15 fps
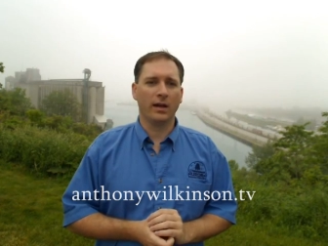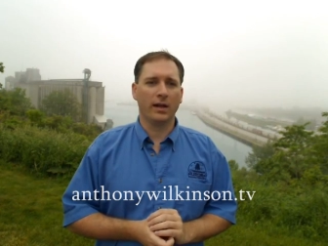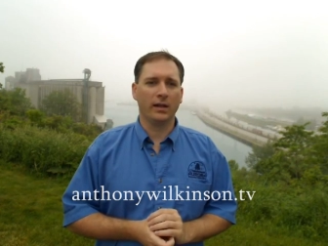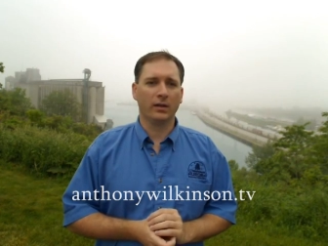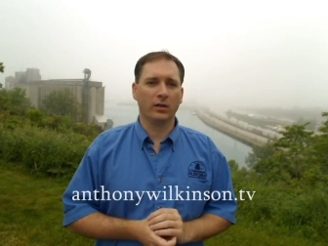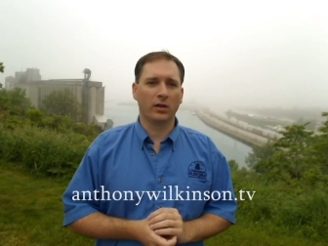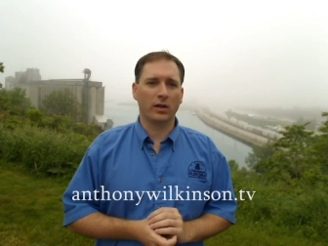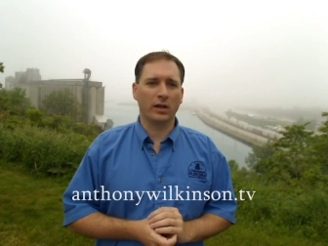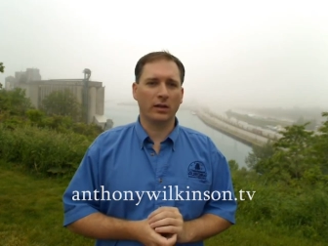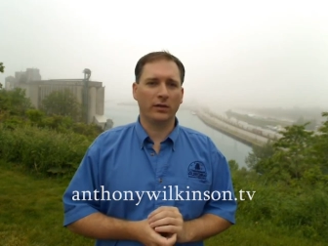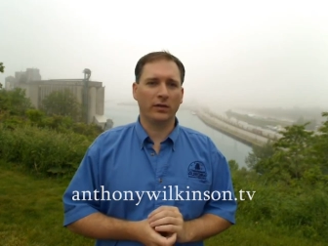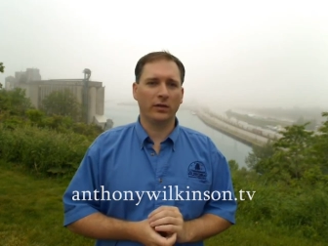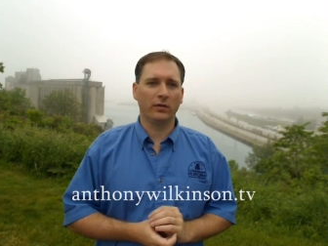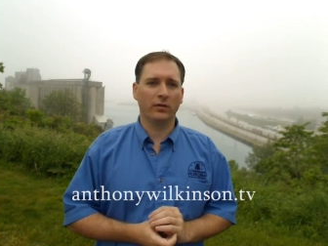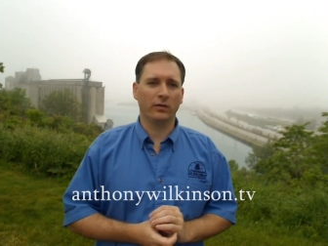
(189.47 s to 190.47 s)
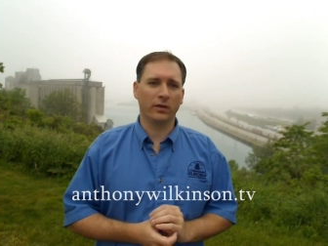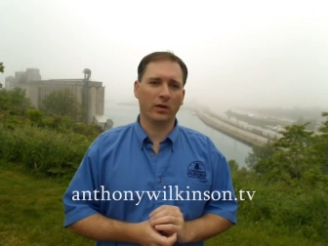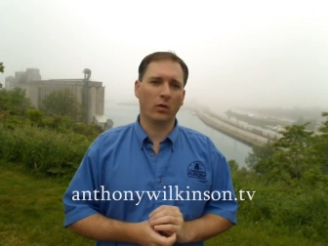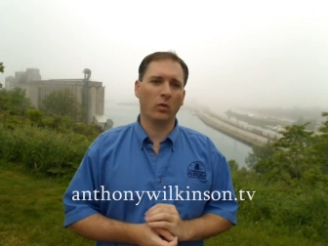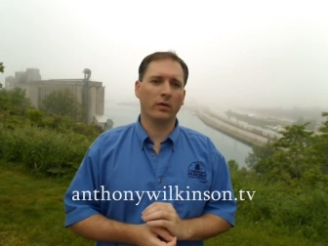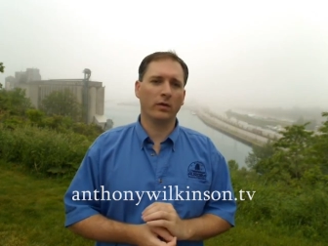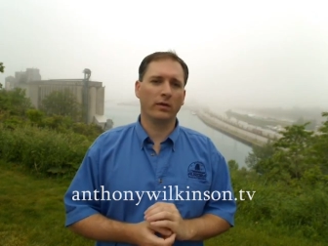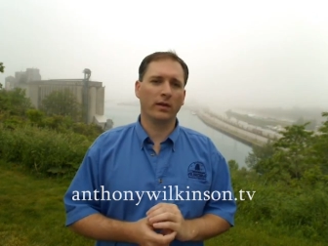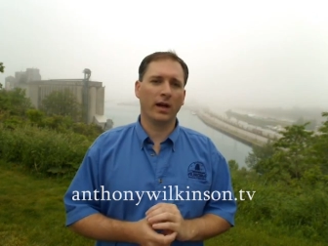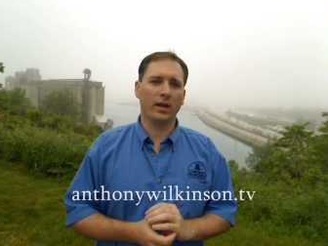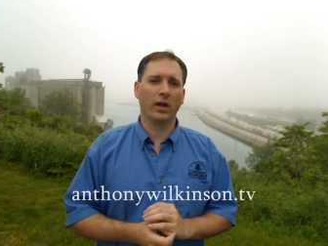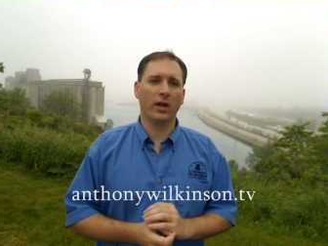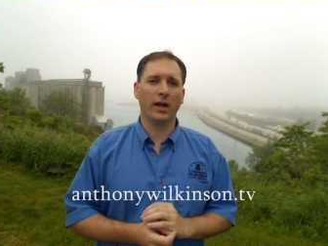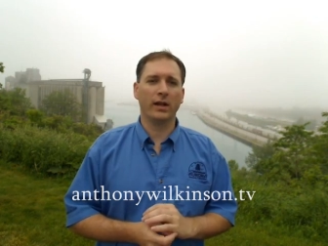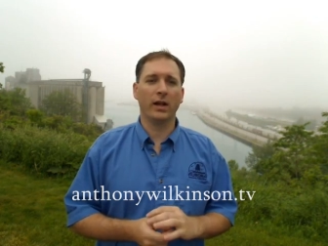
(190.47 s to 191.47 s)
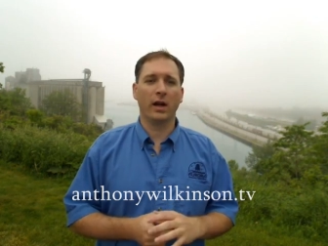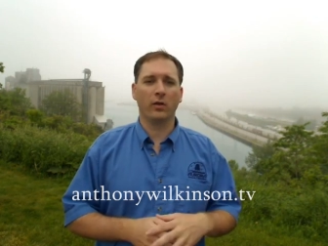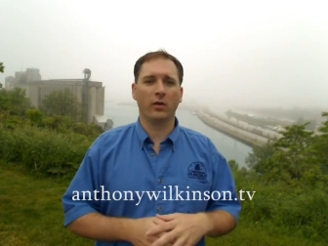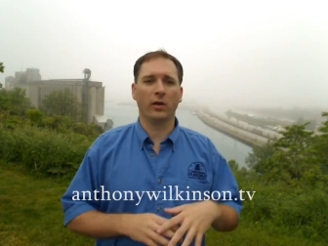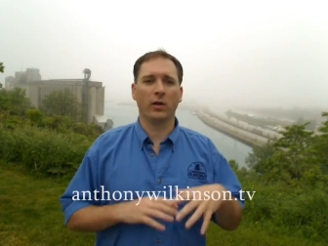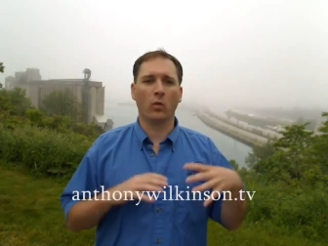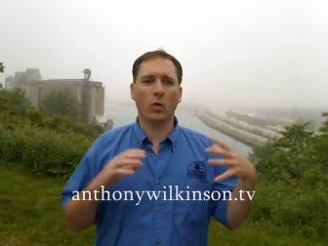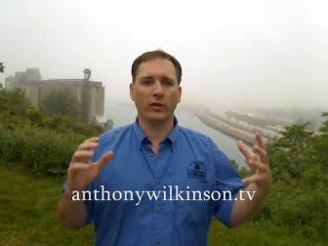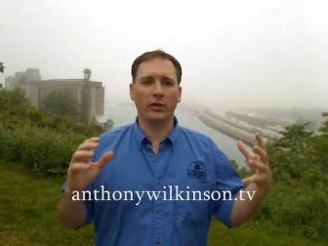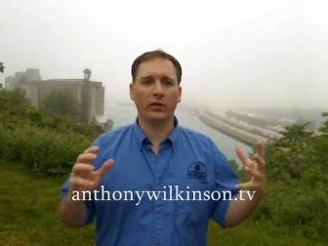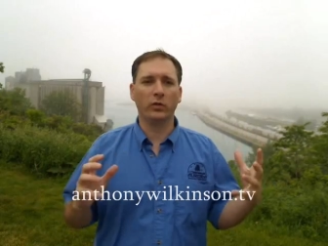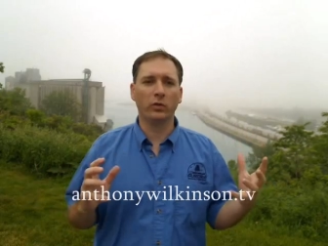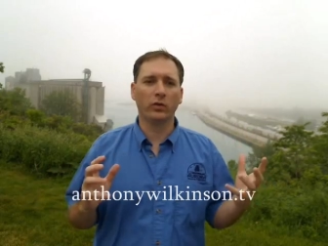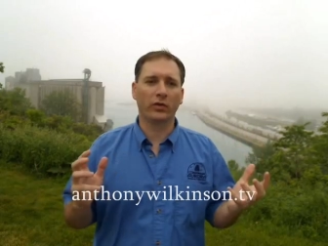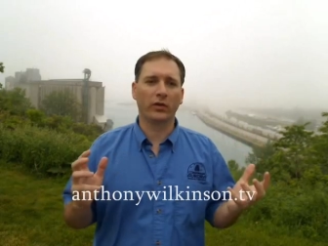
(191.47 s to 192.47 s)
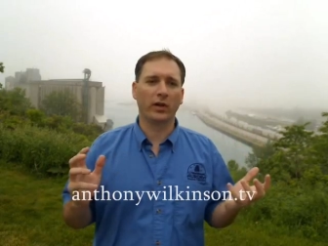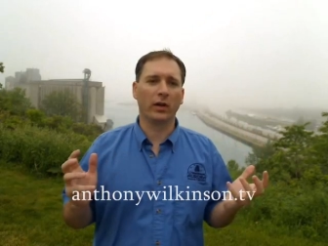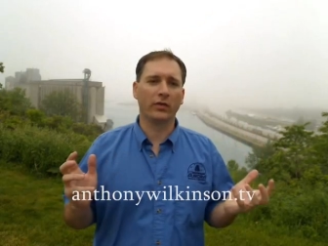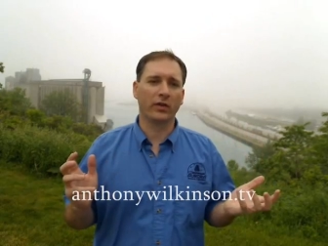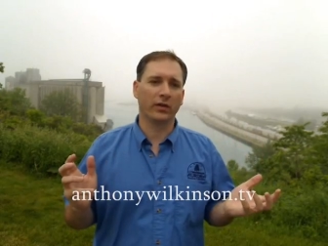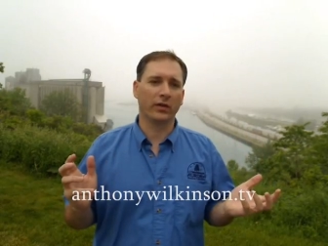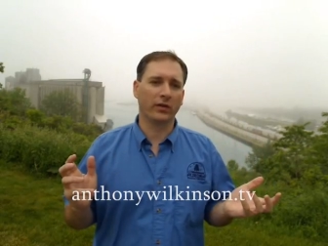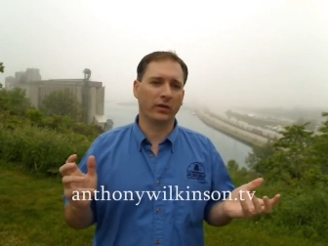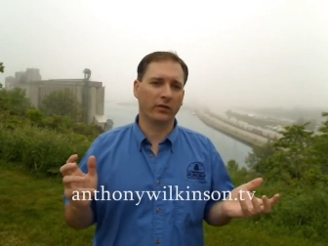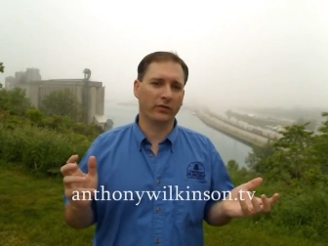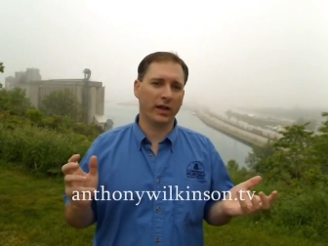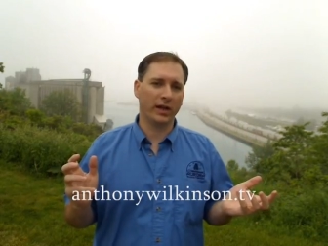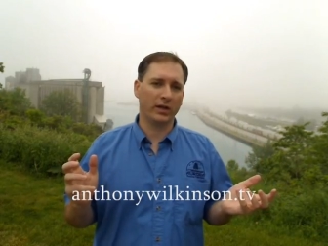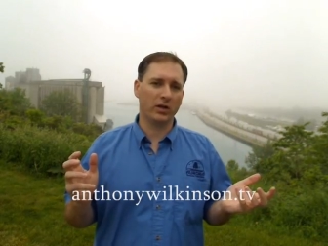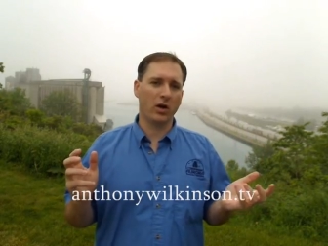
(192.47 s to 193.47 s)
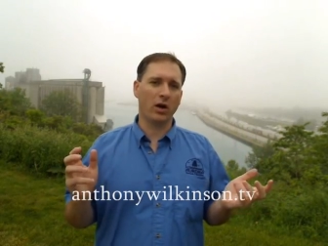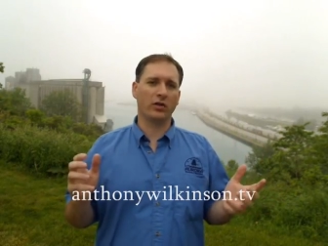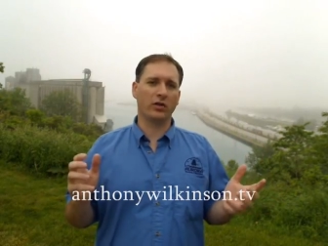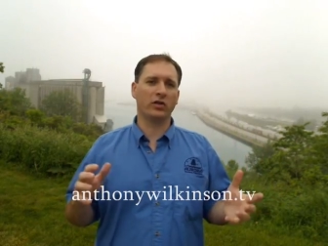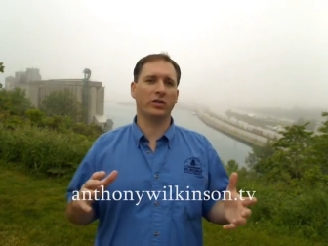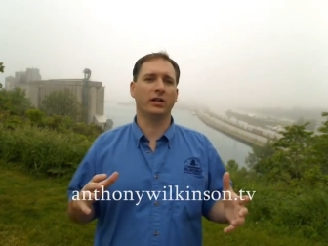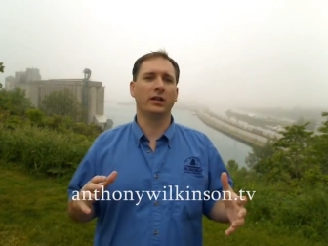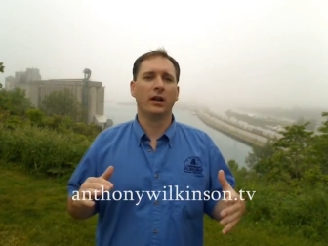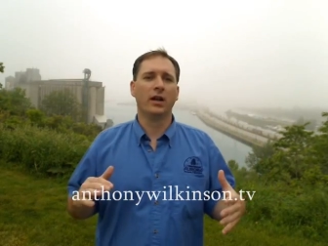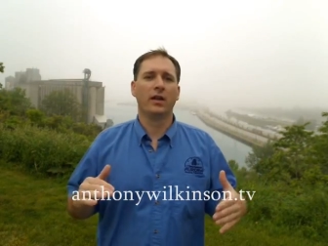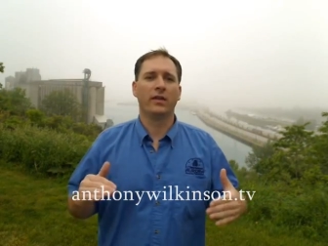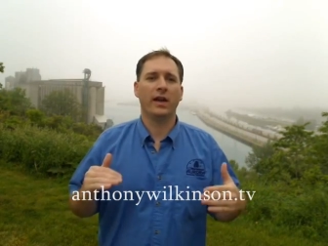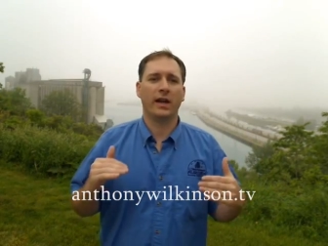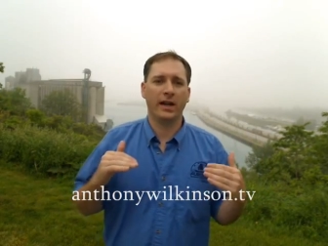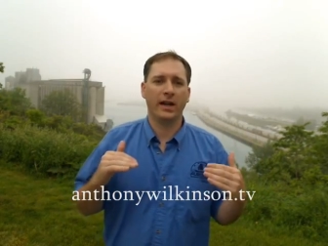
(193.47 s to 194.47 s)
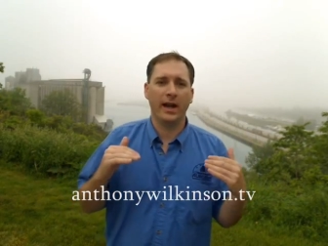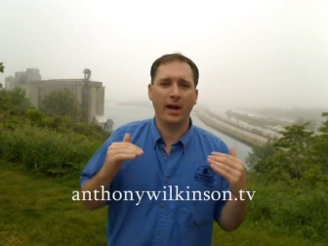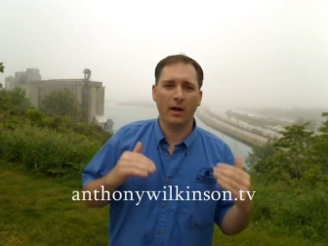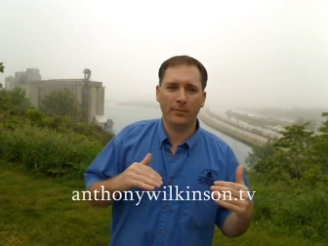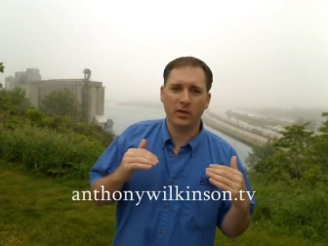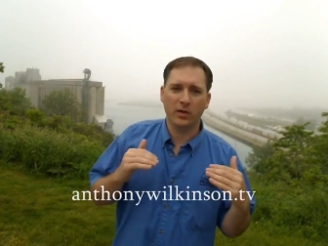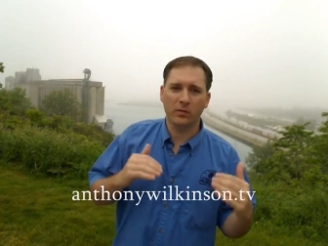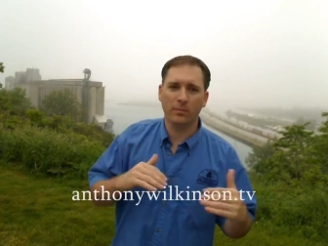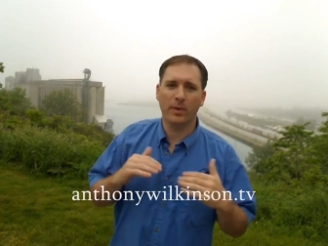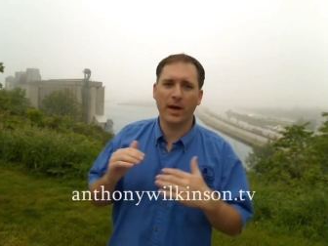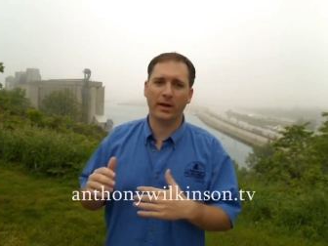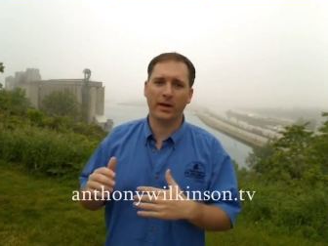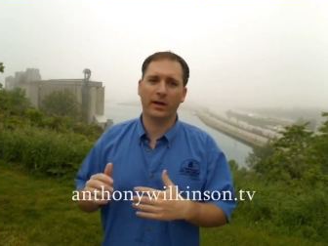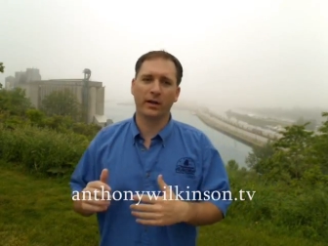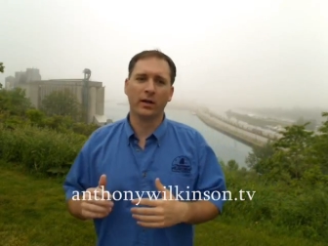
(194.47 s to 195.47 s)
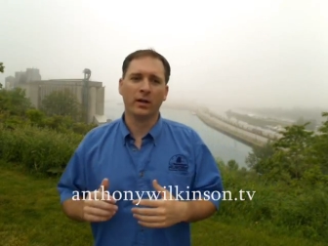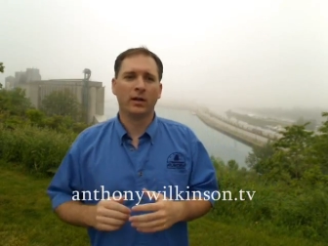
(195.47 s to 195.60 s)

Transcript: in looking to you know not and not knowing what tools are out there in terms of technology that can help you better